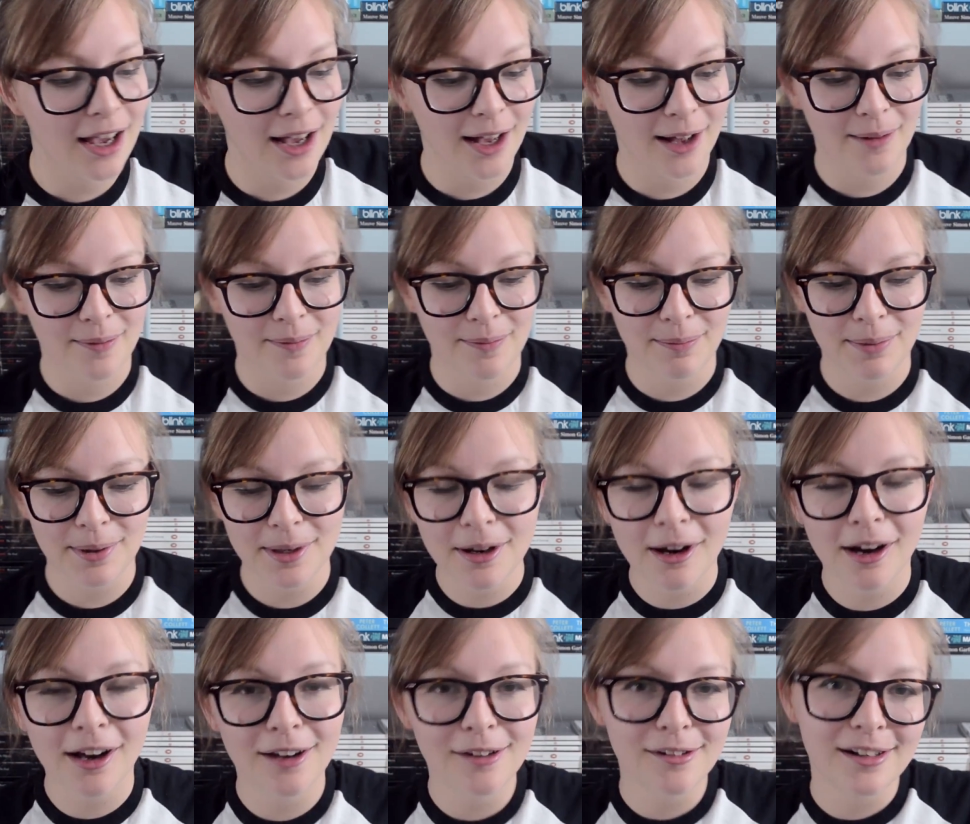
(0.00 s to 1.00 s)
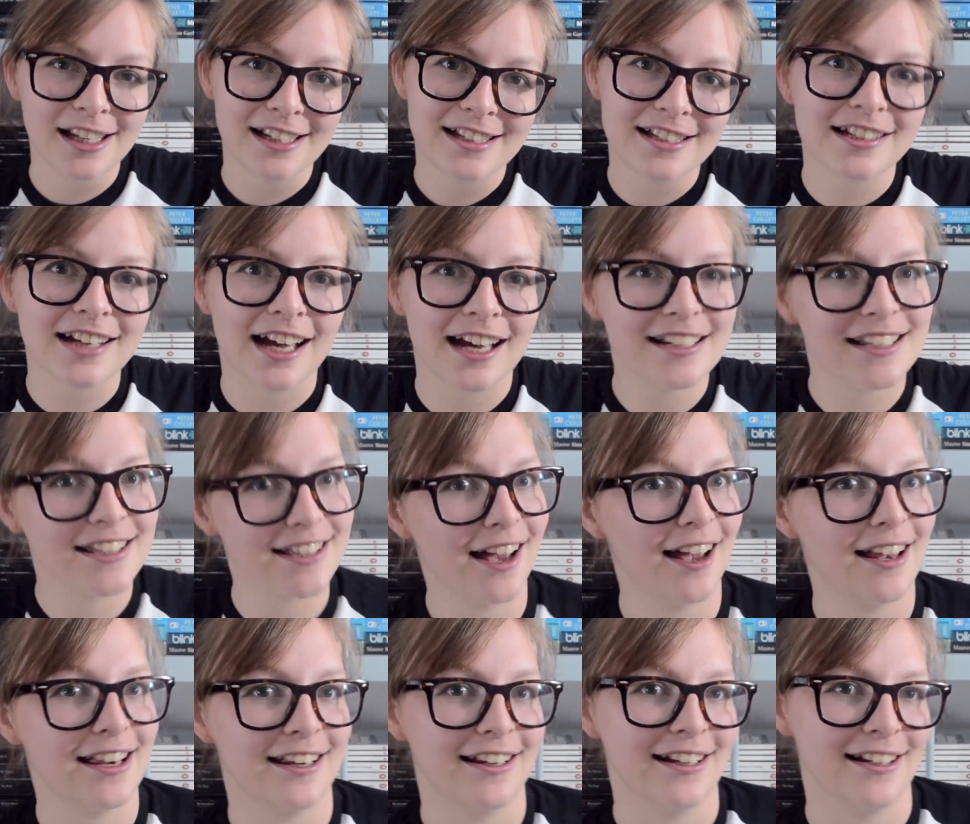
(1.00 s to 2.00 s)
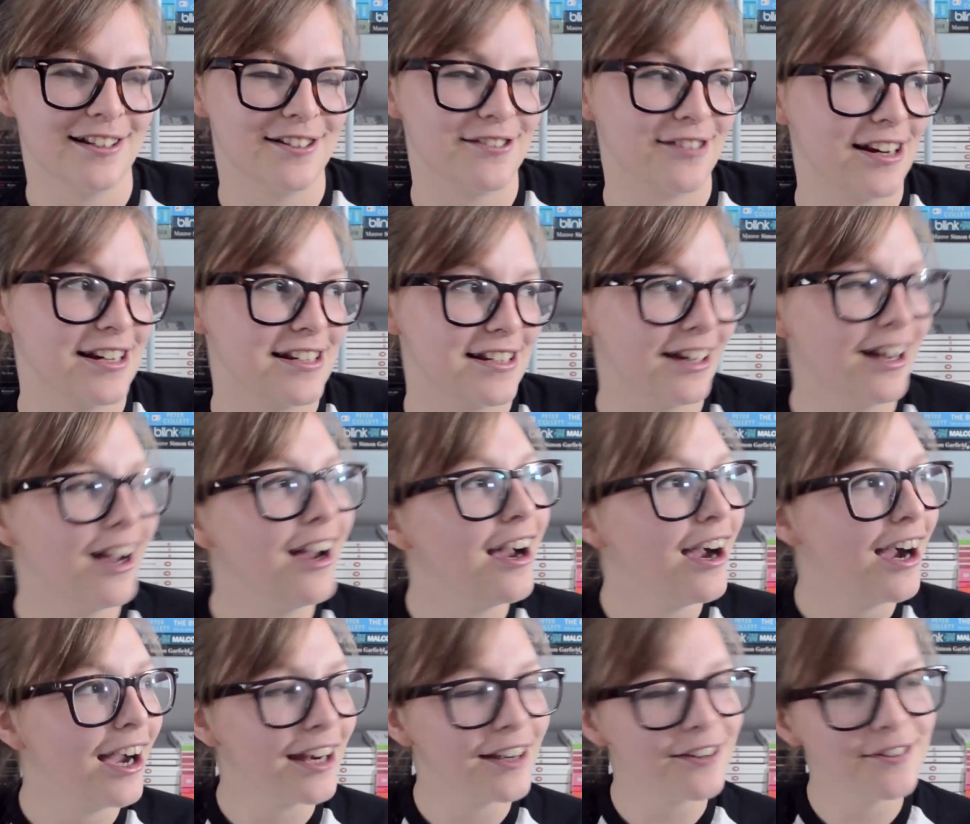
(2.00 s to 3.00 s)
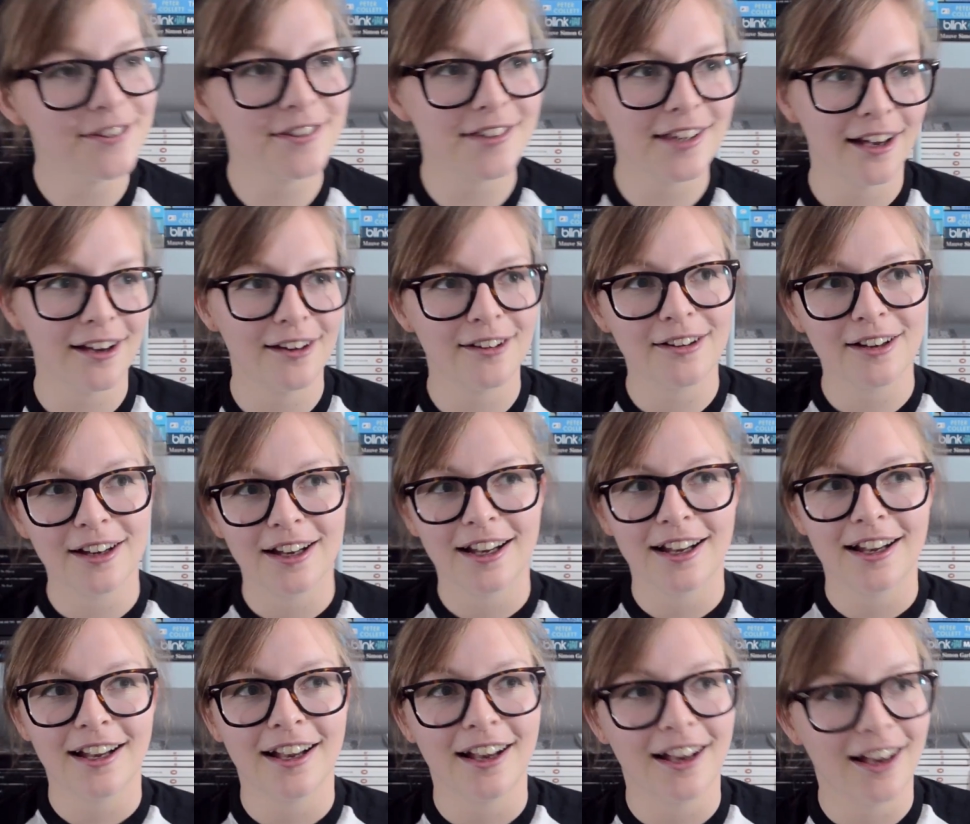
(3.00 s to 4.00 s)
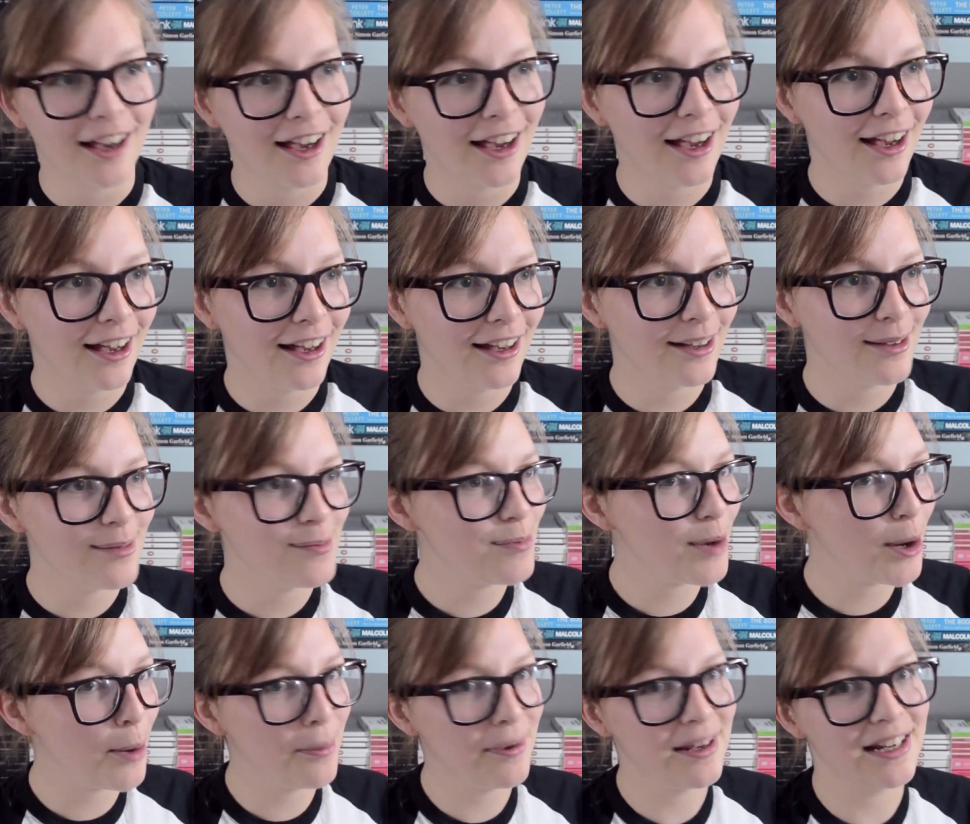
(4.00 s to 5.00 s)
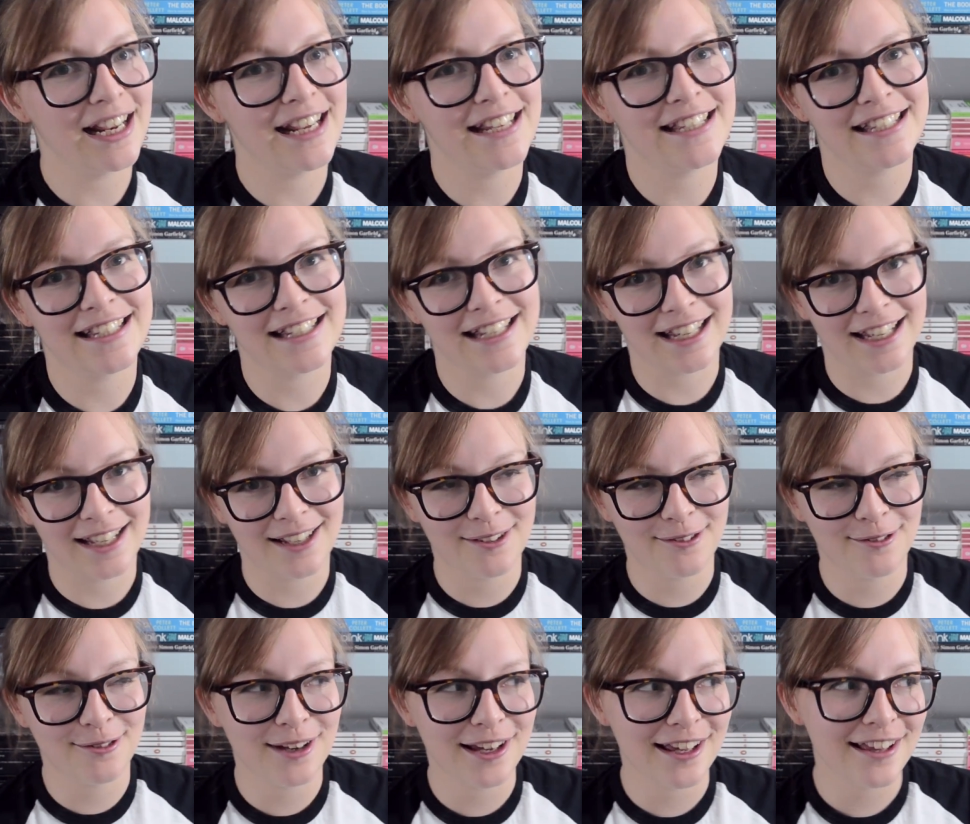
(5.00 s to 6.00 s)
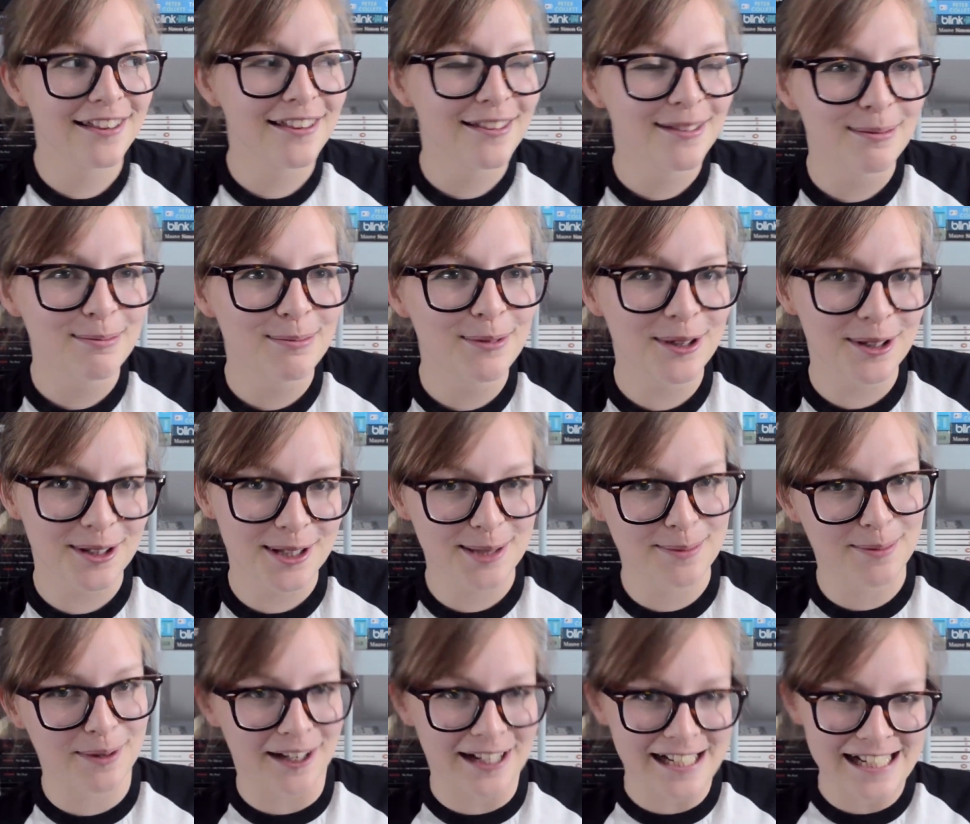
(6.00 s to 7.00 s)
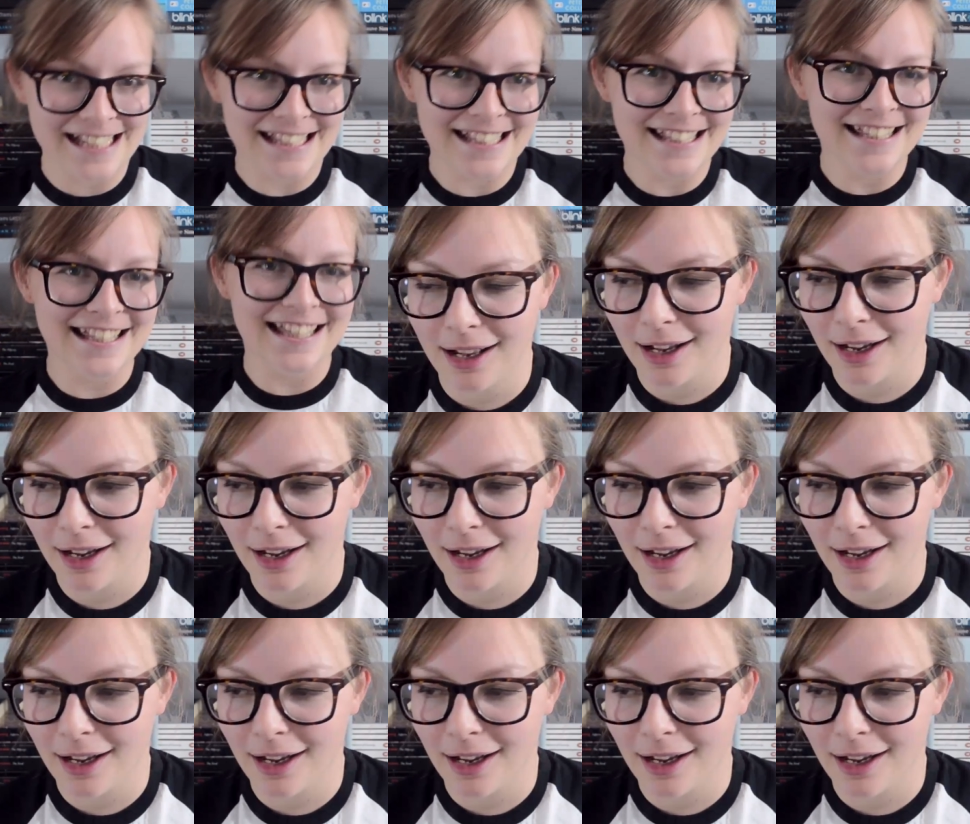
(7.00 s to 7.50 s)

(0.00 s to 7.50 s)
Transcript: Um, but not only did I design it in Illustrator, I also uh, populated it with book spines.